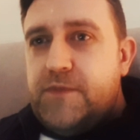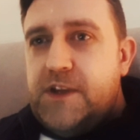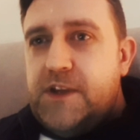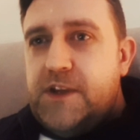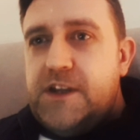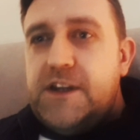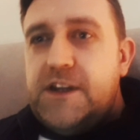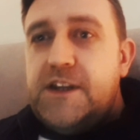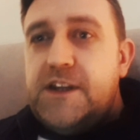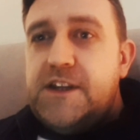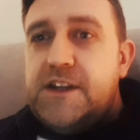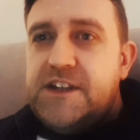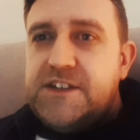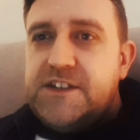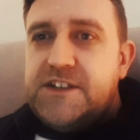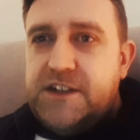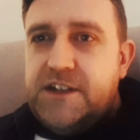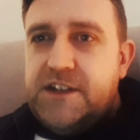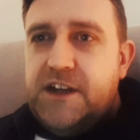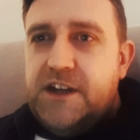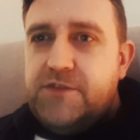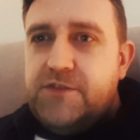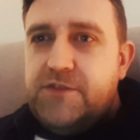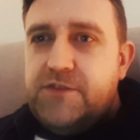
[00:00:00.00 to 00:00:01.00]
And then there's
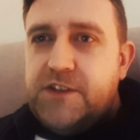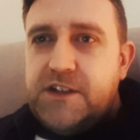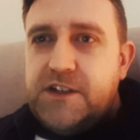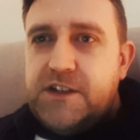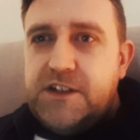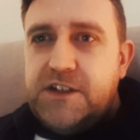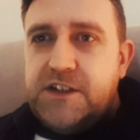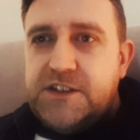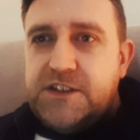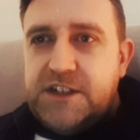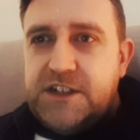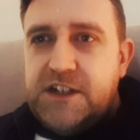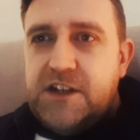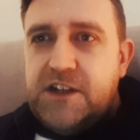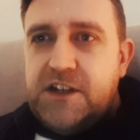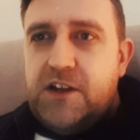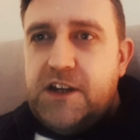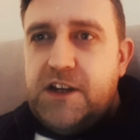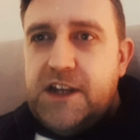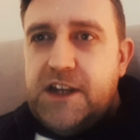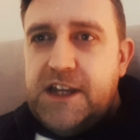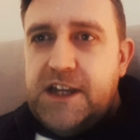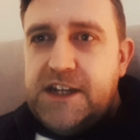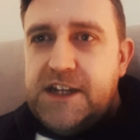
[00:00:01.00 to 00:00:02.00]
another that you see a
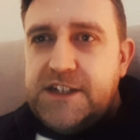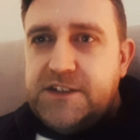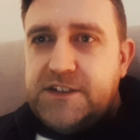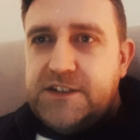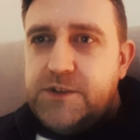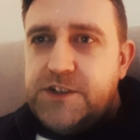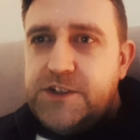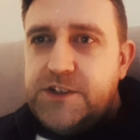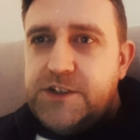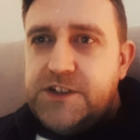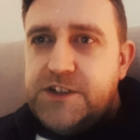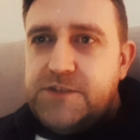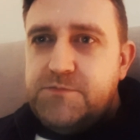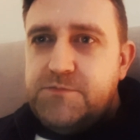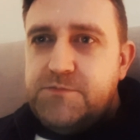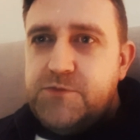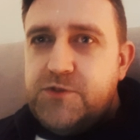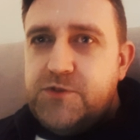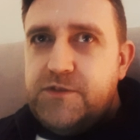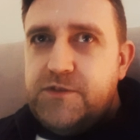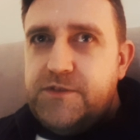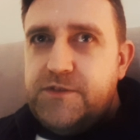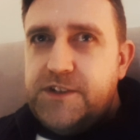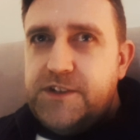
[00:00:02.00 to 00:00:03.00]
lot less of,
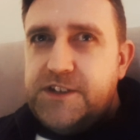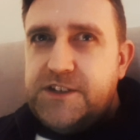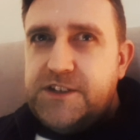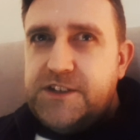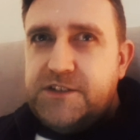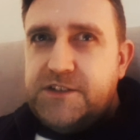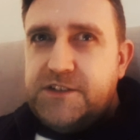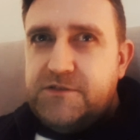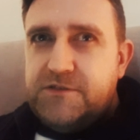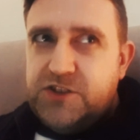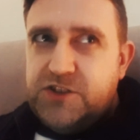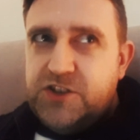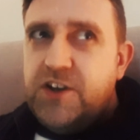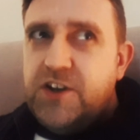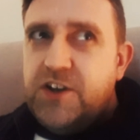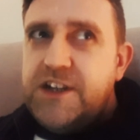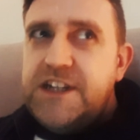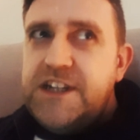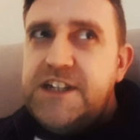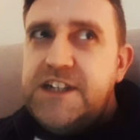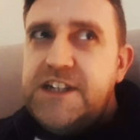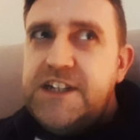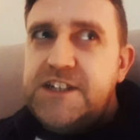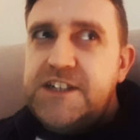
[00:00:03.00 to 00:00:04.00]
which is more of a
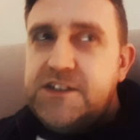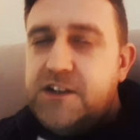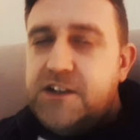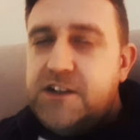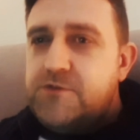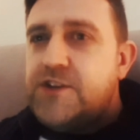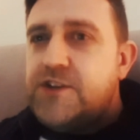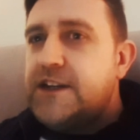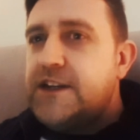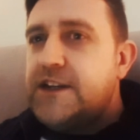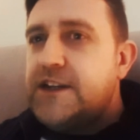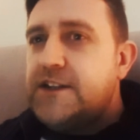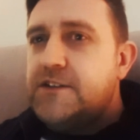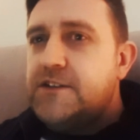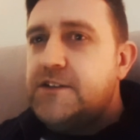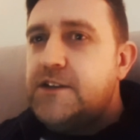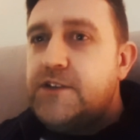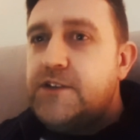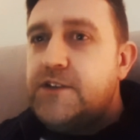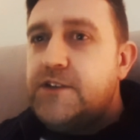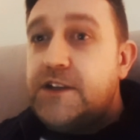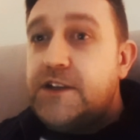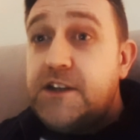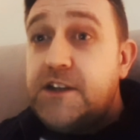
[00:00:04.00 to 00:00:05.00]
Chinesey type
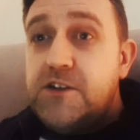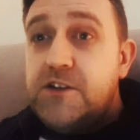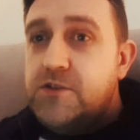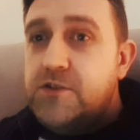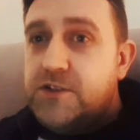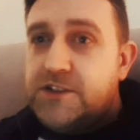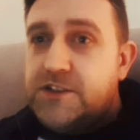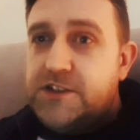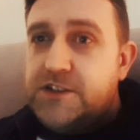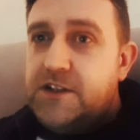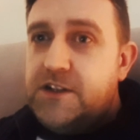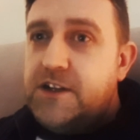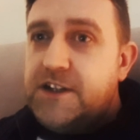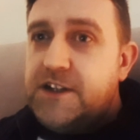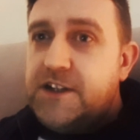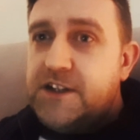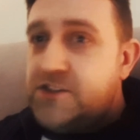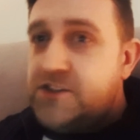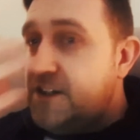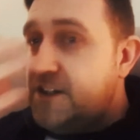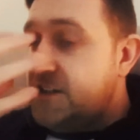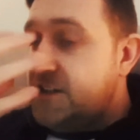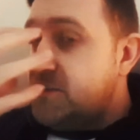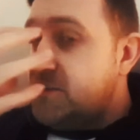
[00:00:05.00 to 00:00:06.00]
dragon looking thing. And it looks
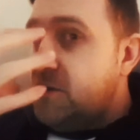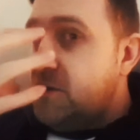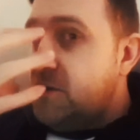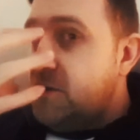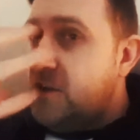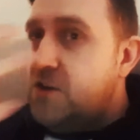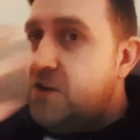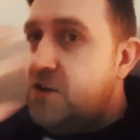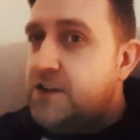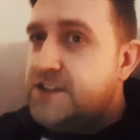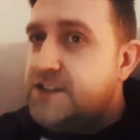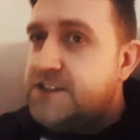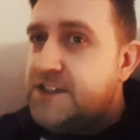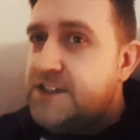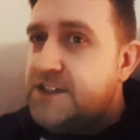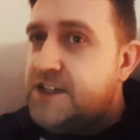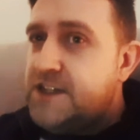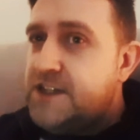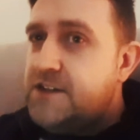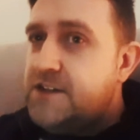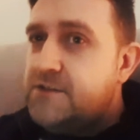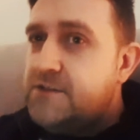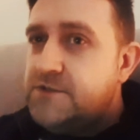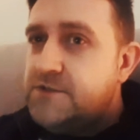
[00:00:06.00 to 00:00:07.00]
like a dragon. It's got a
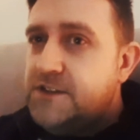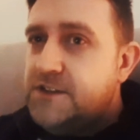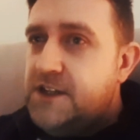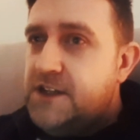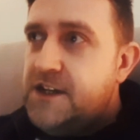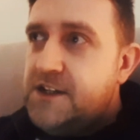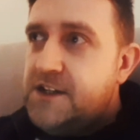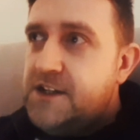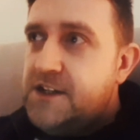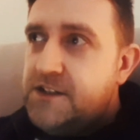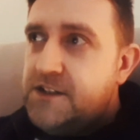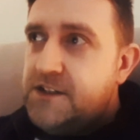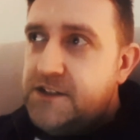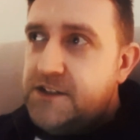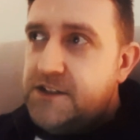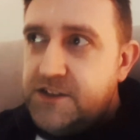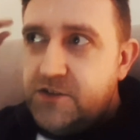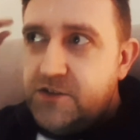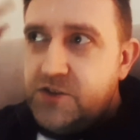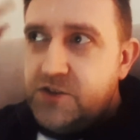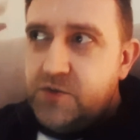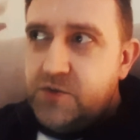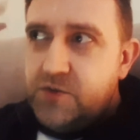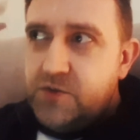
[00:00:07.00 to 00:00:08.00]
longer snout,
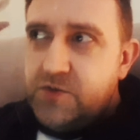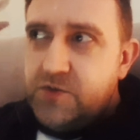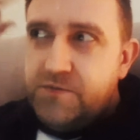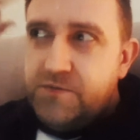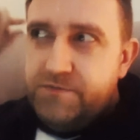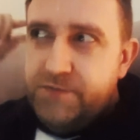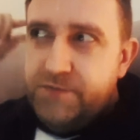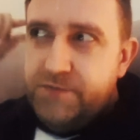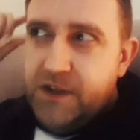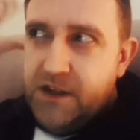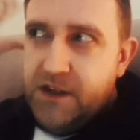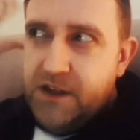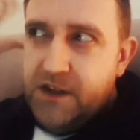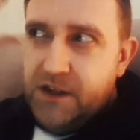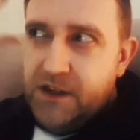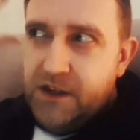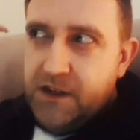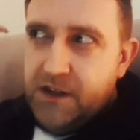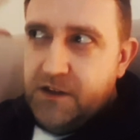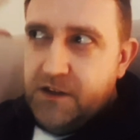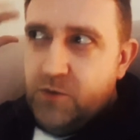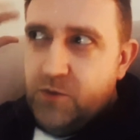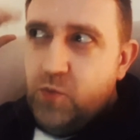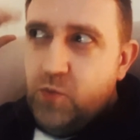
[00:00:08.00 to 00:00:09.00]
and it's got sort of
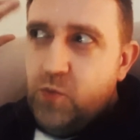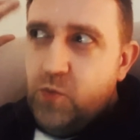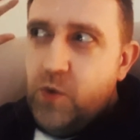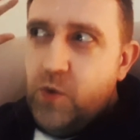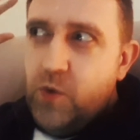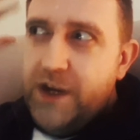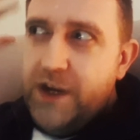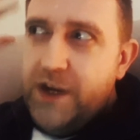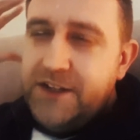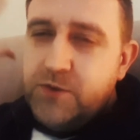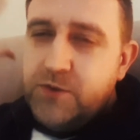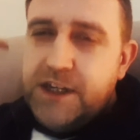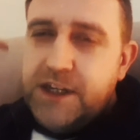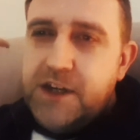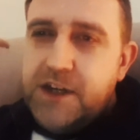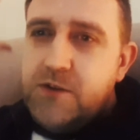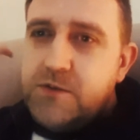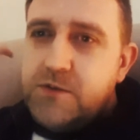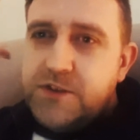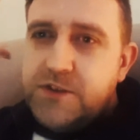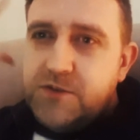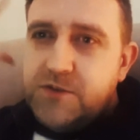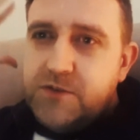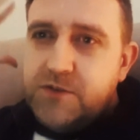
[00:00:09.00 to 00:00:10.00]
winged
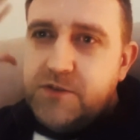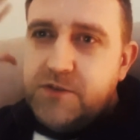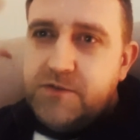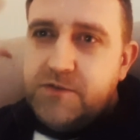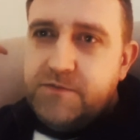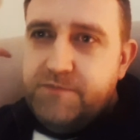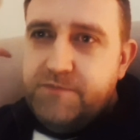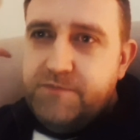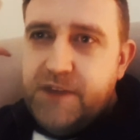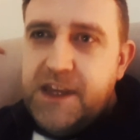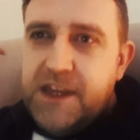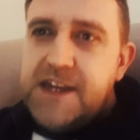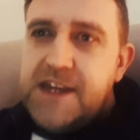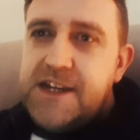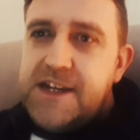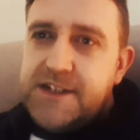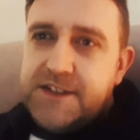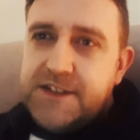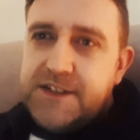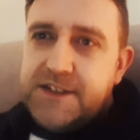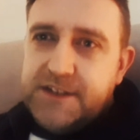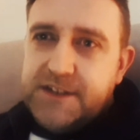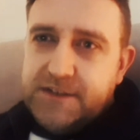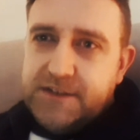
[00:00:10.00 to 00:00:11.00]
or gilled sort of
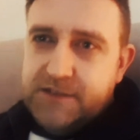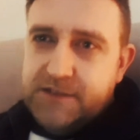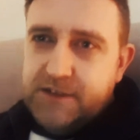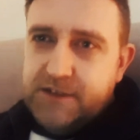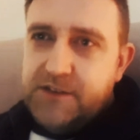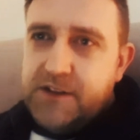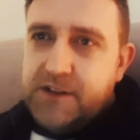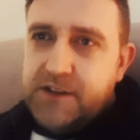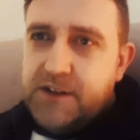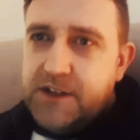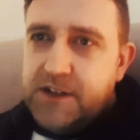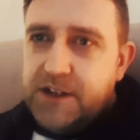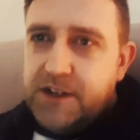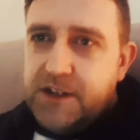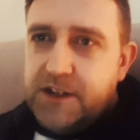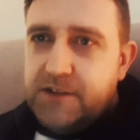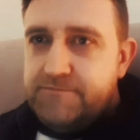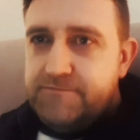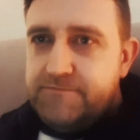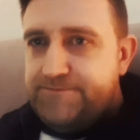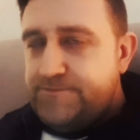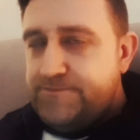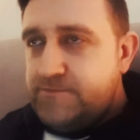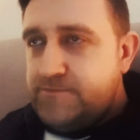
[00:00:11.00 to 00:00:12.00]
ears, if you
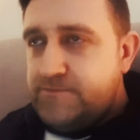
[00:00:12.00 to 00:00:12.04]
like.